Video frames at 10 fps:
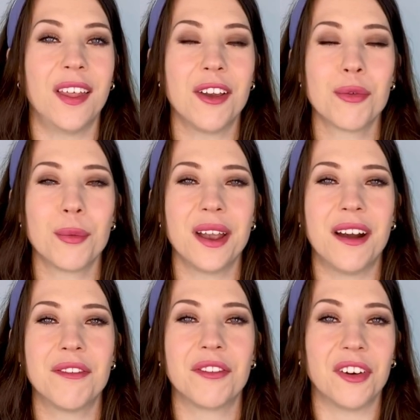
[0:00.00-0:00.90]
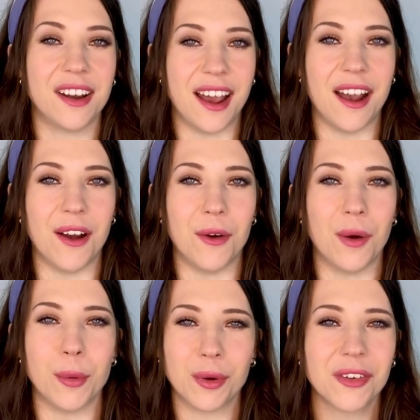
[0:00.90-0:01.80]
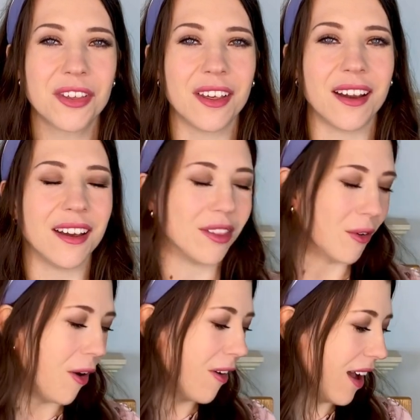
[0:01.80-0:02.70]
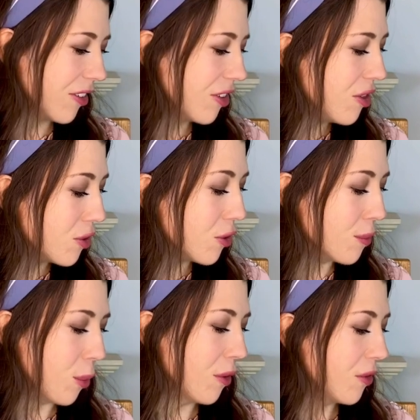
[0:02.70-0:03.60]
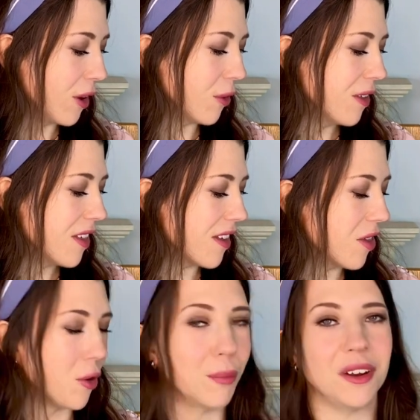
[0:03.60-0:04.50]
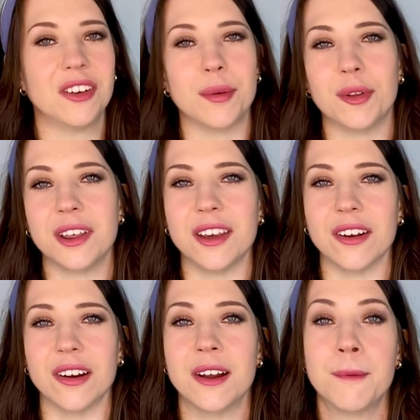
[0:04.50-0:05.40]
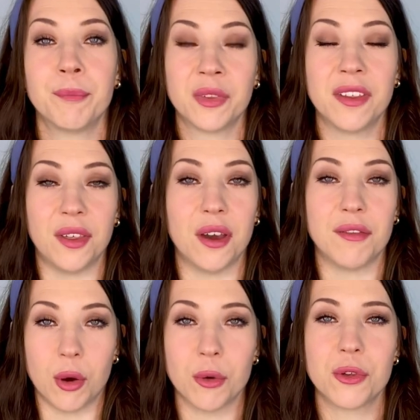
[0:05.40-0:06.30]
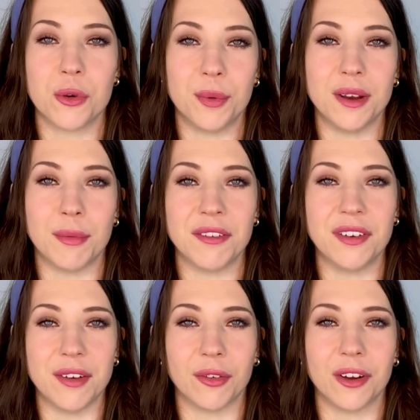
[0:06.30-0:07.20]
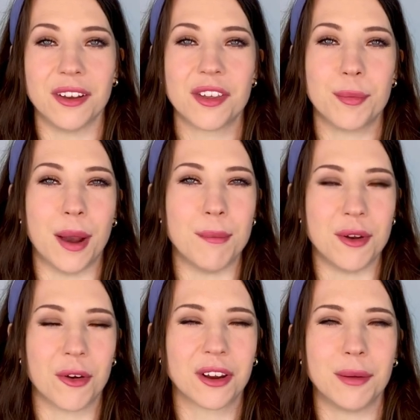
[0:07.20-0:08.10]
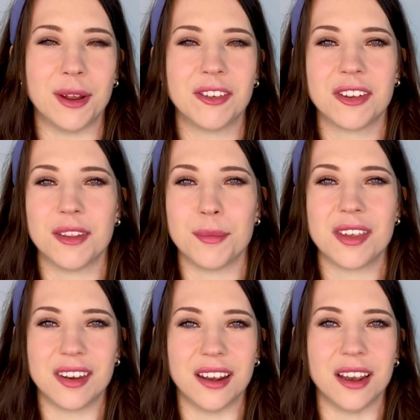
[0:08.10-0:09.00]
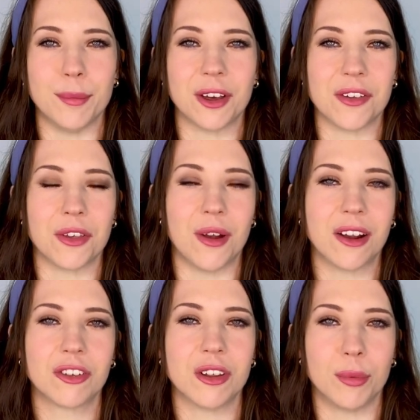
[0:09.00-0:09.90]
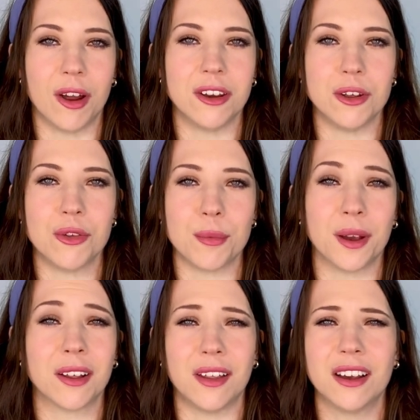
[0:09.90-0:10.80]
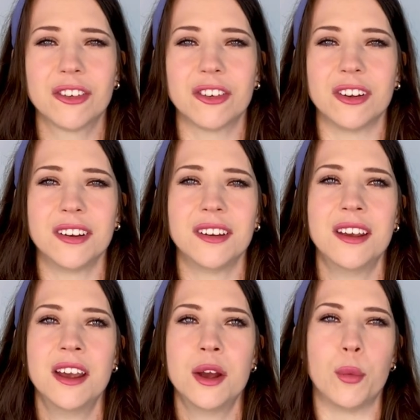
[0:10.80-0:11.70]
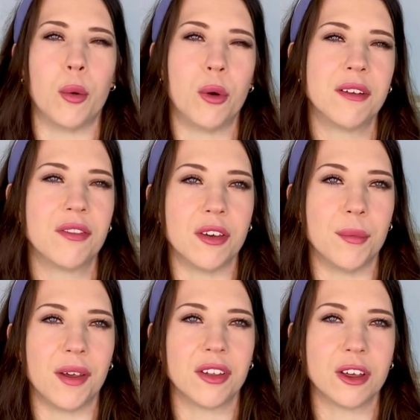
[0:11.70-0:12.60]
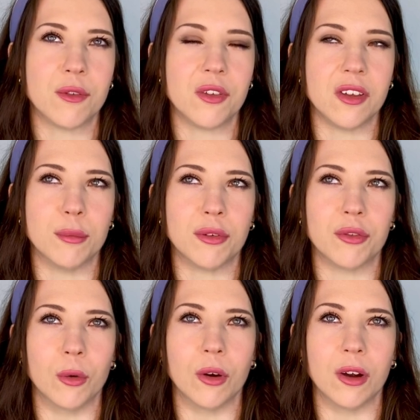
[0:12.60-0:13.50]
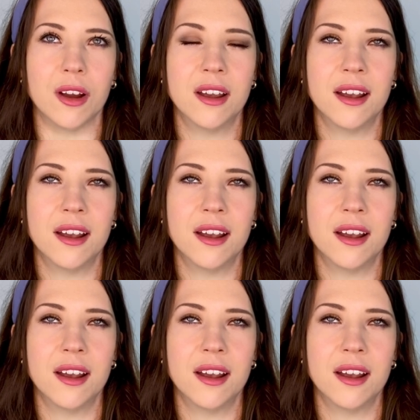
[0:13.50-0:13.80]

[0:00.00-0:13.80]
that's what we have for now. I will say there are actually two more fragrances on my table here that have also been my favourites, but I'm not going to mention them today because they're actually brand new to my collection. Well, one of them I think you've seen before,